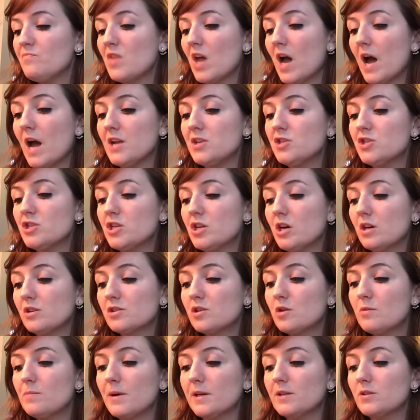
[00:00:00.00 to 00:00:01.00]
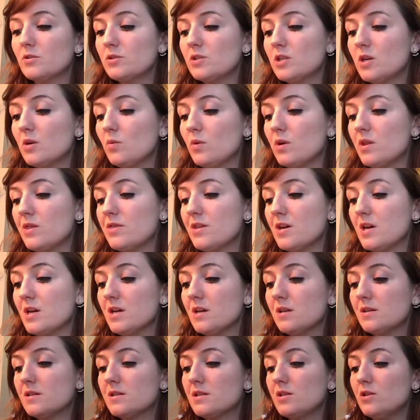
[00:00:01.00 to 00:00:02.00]
And she also bundled it with
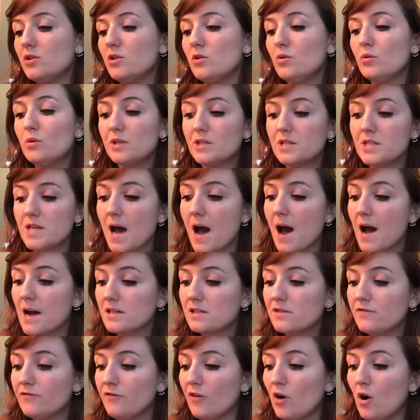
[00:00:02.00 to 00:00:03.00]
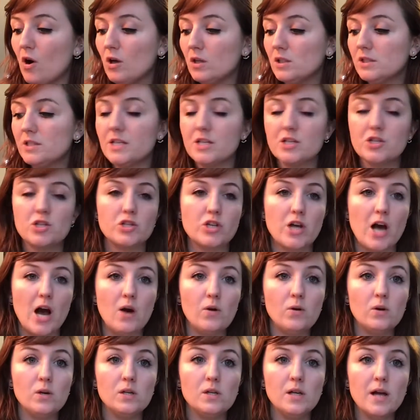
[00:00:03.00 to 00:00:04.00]
this New With Tags fall dish
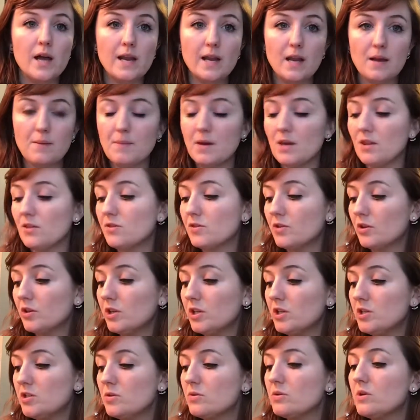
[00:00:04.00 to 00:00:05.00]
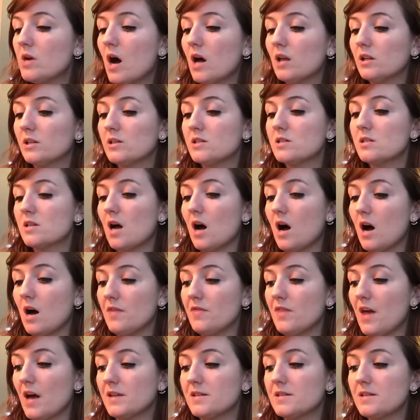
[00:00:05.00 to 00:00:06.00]
towel, and I made $32
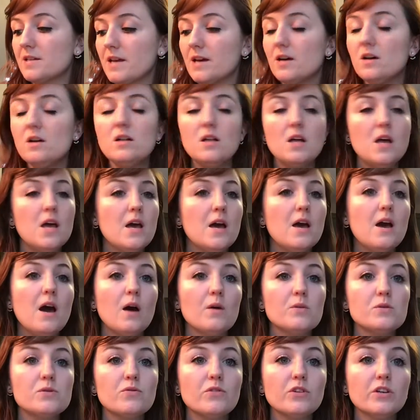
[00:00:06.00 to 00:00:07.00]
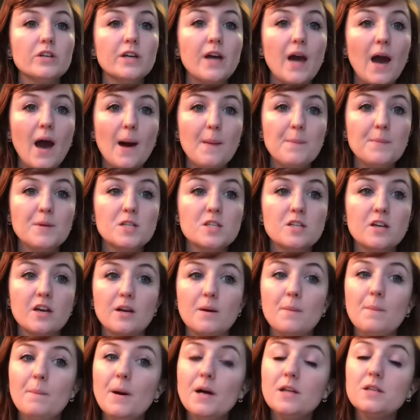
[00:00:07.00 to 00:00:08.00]
on that sale. I was really happy to get
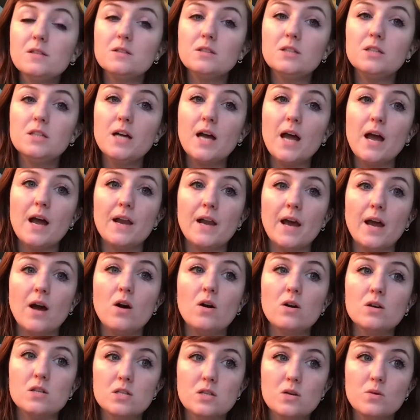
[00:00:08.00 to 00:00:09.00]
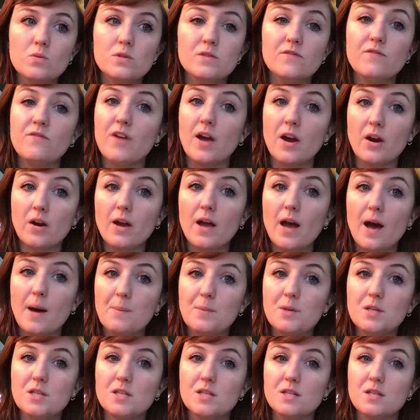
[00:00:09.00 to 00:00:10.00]
a bundle, and I also was very
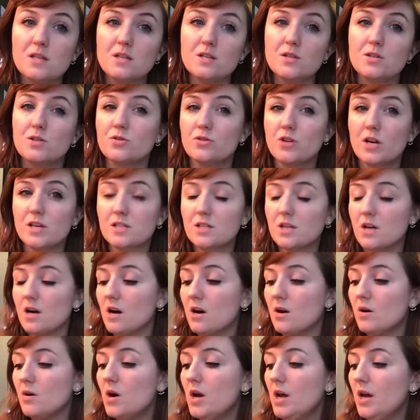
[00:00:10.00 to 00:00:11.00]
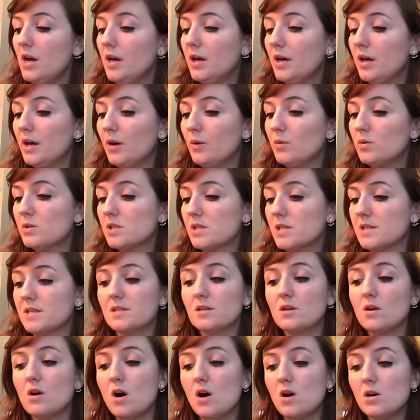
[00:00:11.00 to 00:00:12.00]
happy to see this dress go. It was
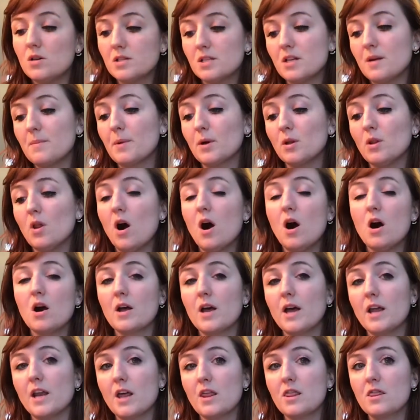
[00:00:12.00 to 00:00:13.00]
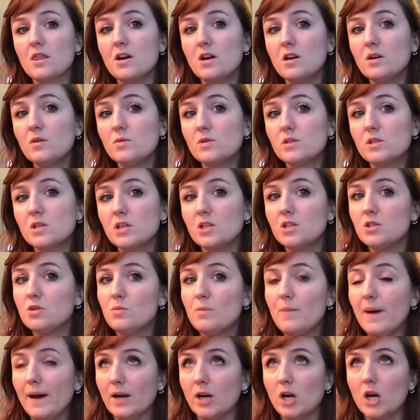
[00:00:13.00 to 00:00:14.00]
listed all summer long, and I thought it was gonna do
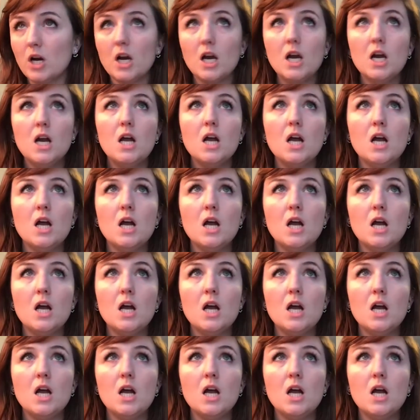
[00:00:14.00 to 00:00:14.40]
better.